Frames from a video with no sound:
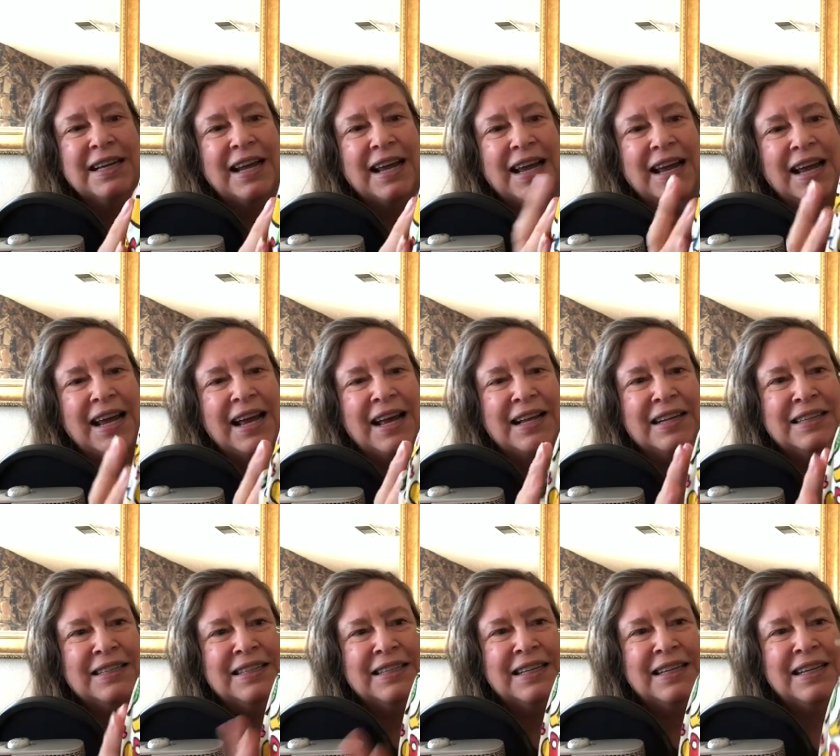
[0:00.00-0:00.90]

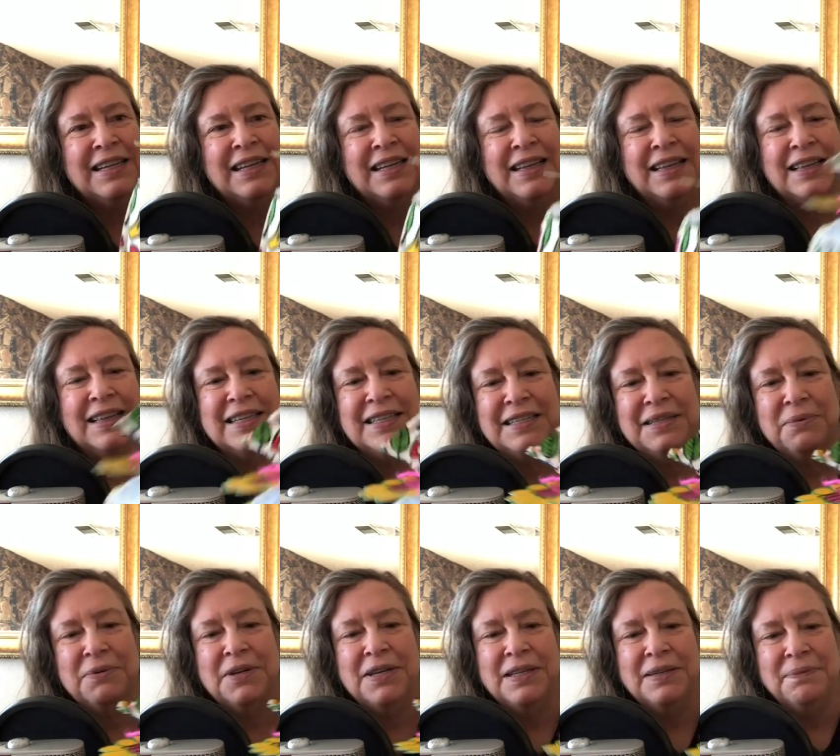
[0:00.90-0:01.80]
And this
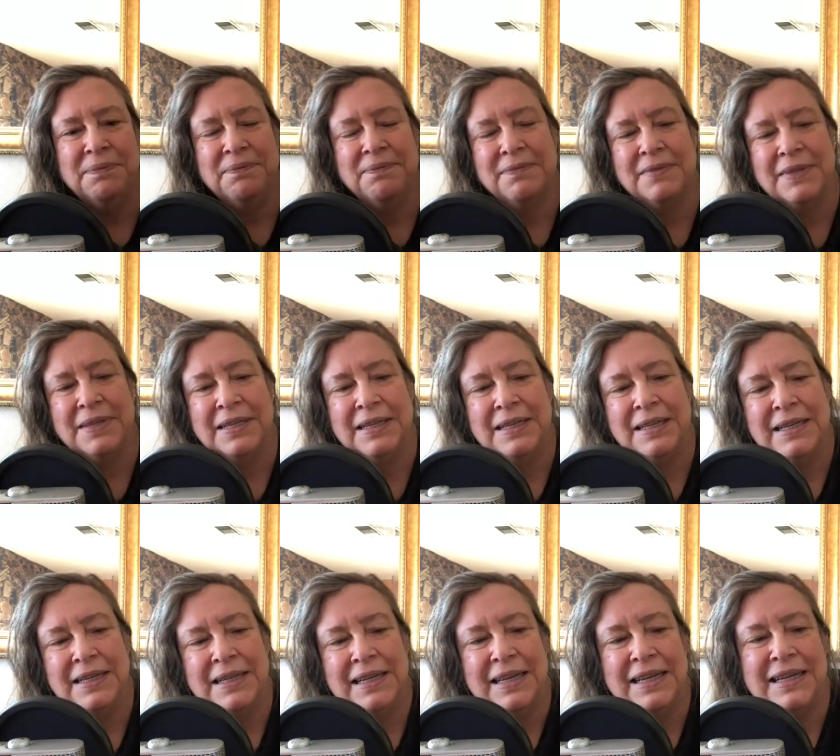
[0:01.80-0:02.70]
one
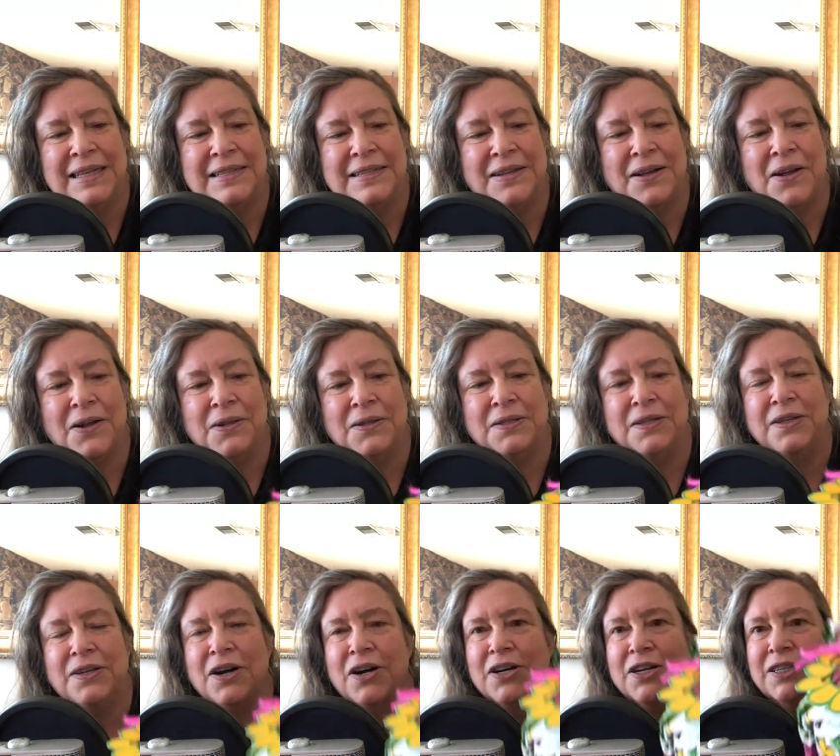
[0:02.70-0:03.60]
is called
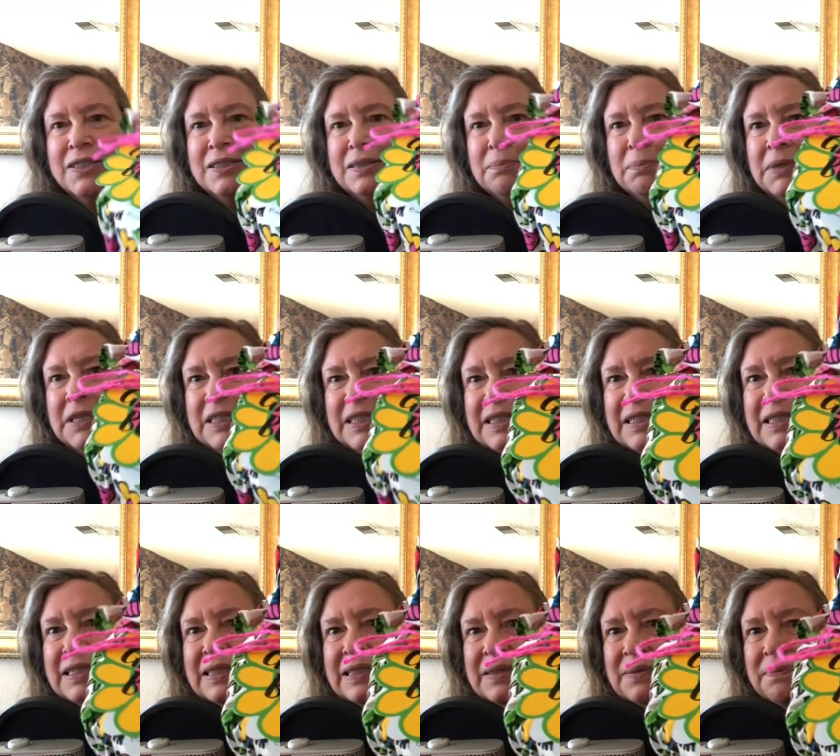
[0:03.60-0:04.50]
Garden
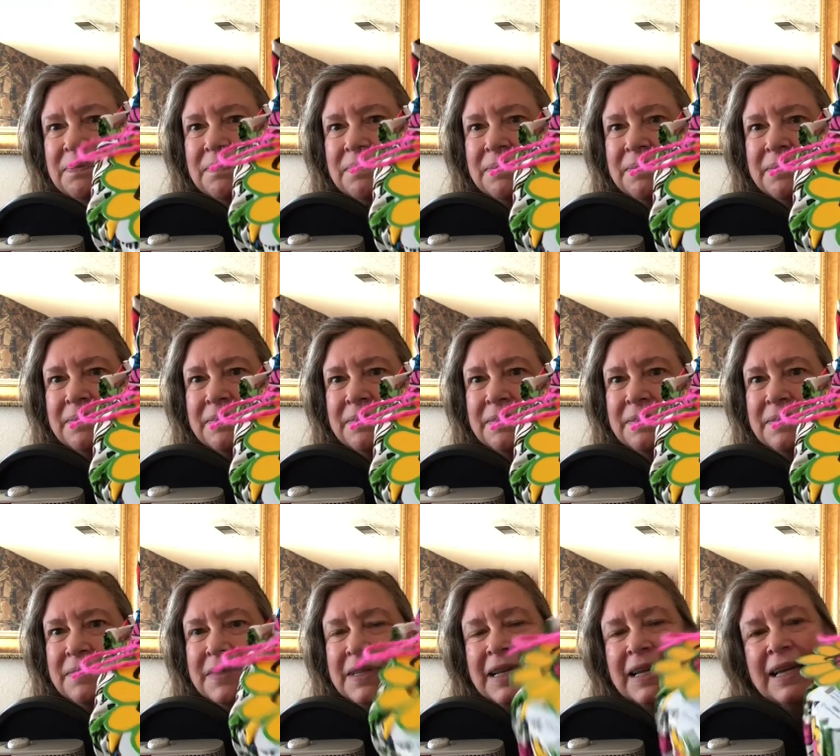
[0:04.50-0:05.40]
Buds,
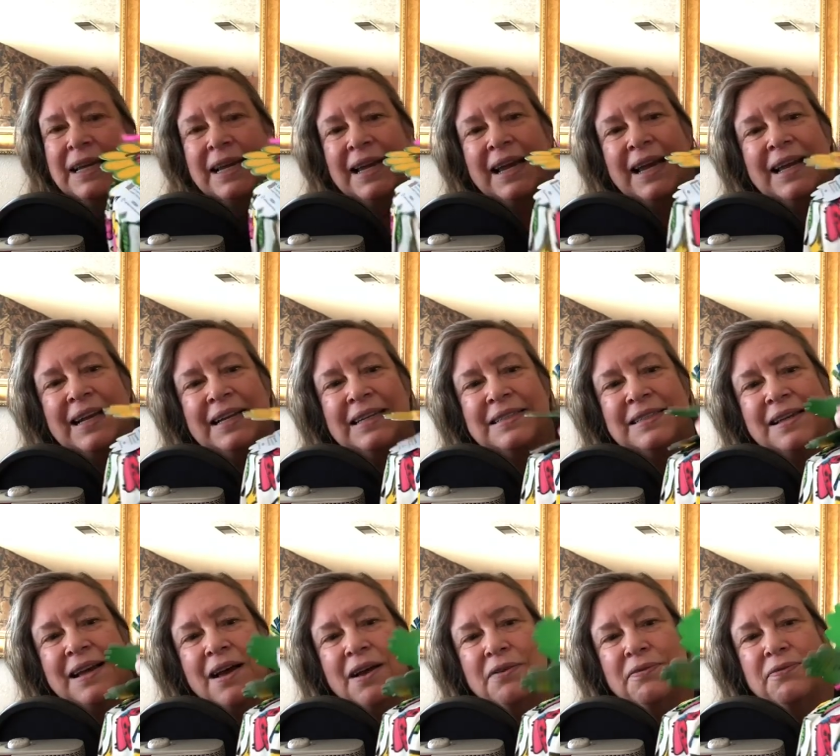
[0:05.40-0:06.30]
and it's
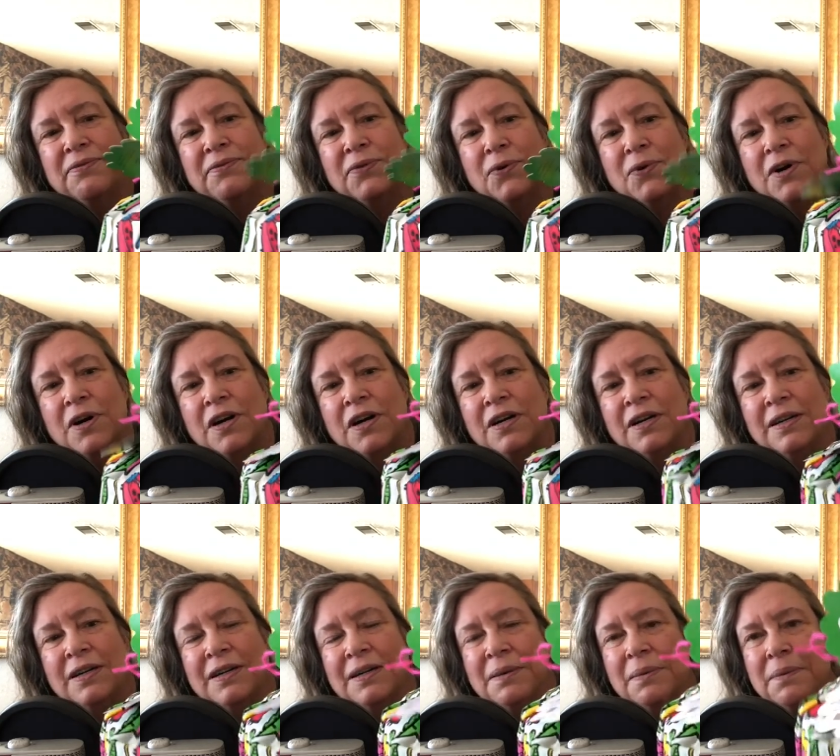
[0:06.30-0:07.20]
got four
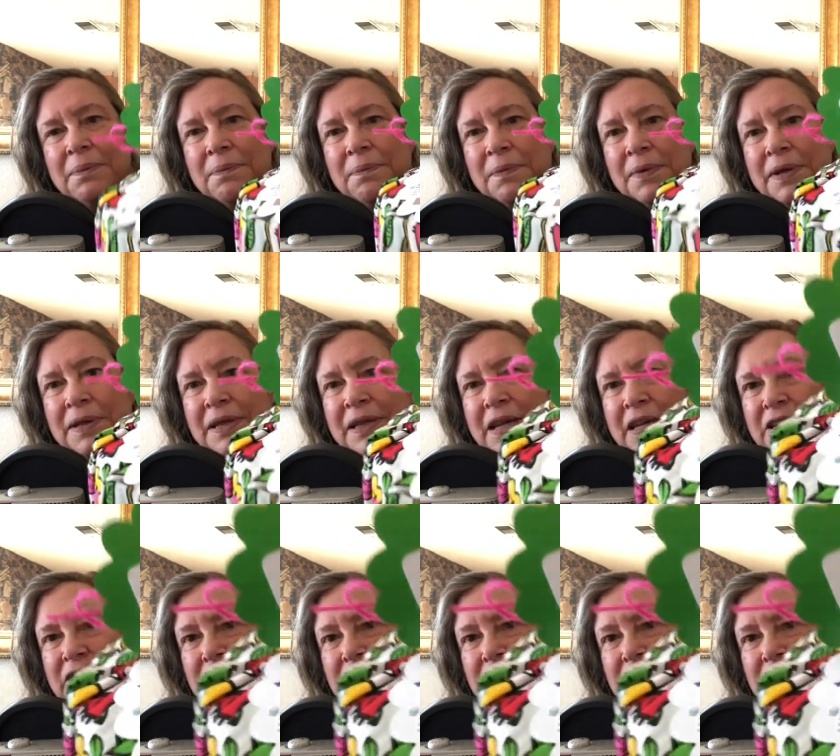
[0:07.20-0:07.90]
Lush